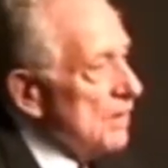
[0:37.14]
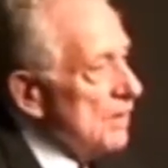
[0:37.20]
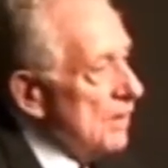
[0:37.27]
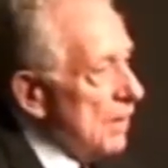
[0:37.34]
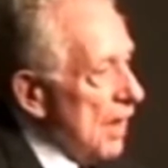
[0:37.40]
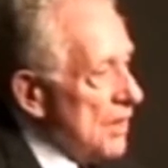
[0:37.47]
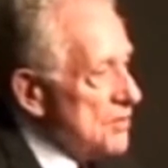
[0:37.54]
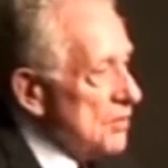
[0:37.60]

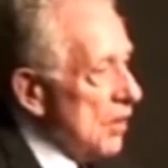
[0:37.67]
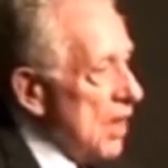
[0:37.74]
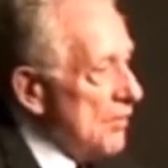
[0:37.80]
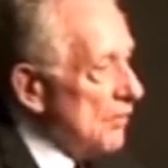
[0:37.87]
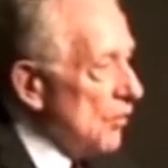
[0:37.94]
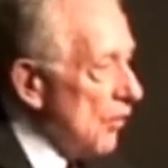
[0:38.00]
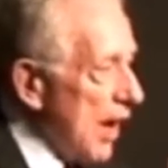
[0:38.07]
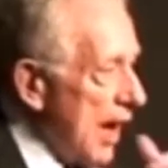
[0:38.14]
I saw
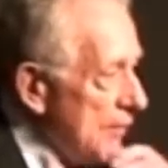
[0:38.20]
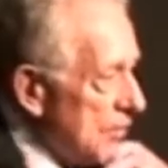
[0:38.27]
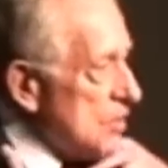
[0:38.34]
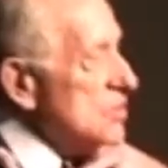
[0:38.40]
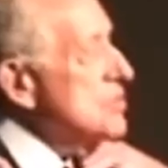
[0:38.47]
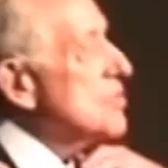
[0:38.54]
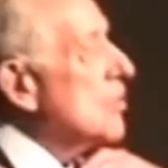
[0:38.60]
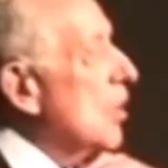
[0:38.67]
him grab at
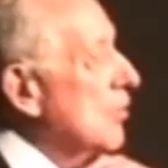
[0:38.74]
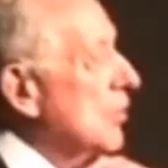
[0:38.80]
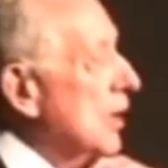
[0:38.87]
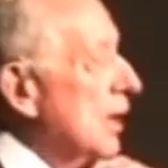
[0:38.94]
his throat